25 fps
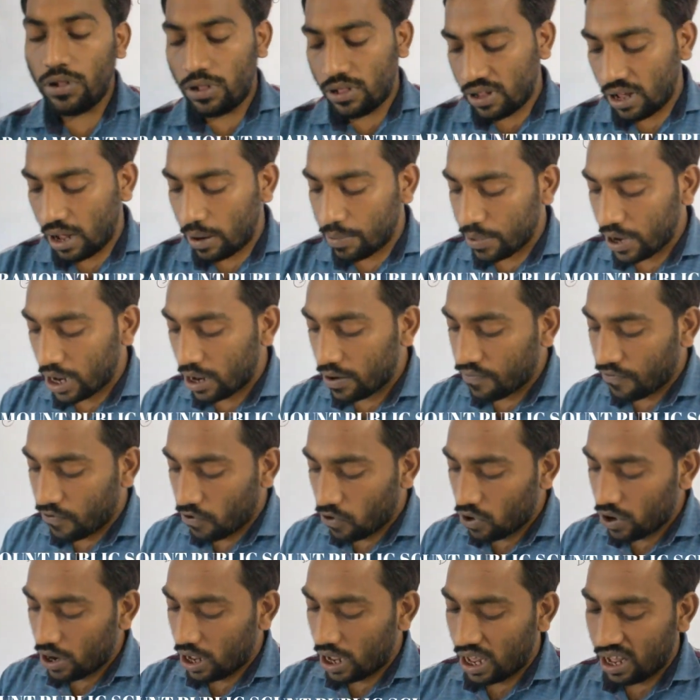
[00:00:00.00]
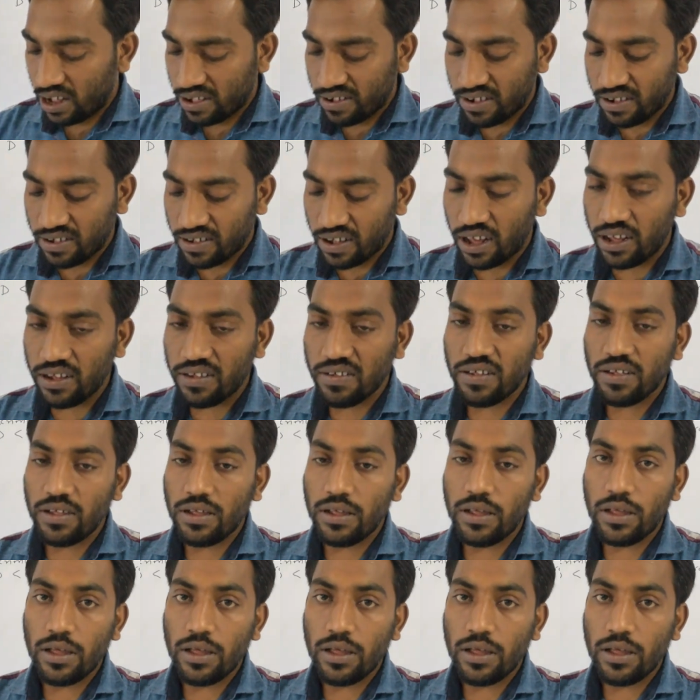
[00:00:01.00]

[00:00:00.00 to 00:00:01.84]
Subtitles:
chapter 4, exercise